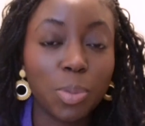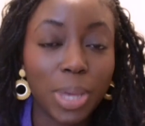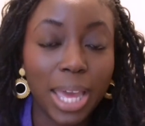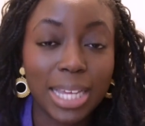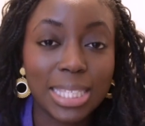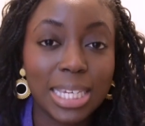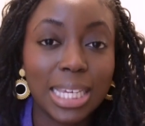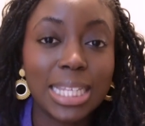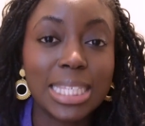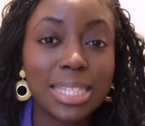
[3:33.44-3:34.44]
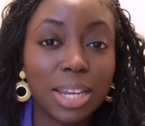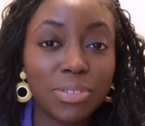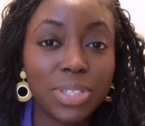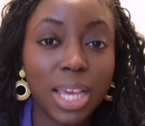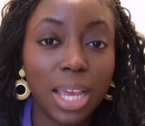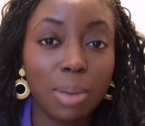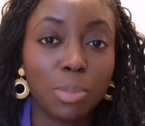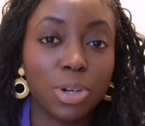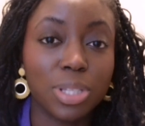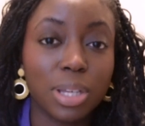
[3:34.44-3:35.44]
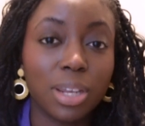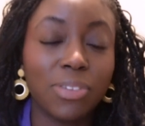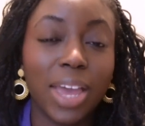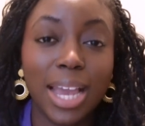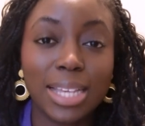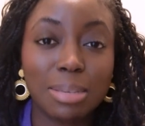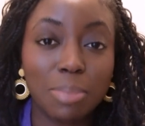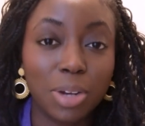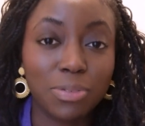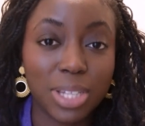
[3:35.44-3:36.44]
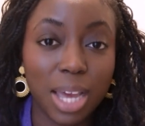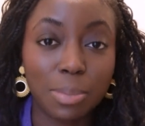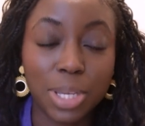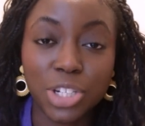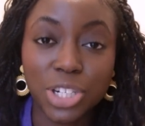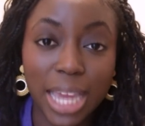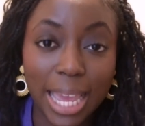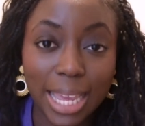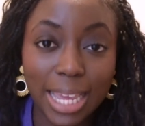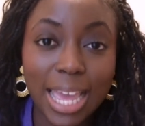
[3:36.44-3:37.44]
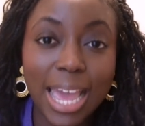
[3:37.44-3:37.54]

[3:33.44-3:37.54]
bit hectic, instead of saying I'm going to study for X amount of time each day,